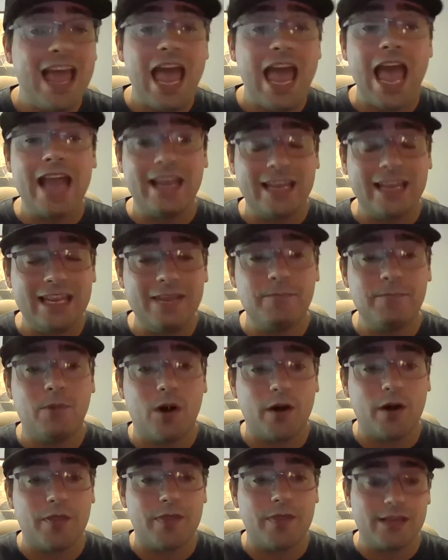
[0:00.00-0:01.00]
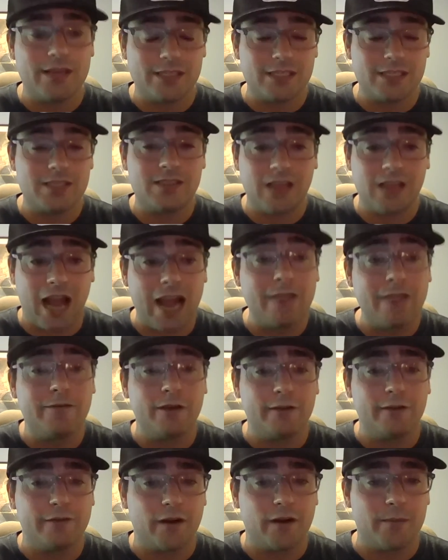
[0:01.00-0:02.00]
and he bought this
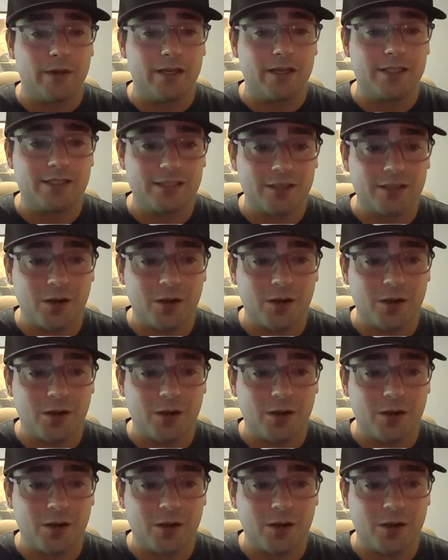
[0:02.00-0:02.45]
Highfield from us,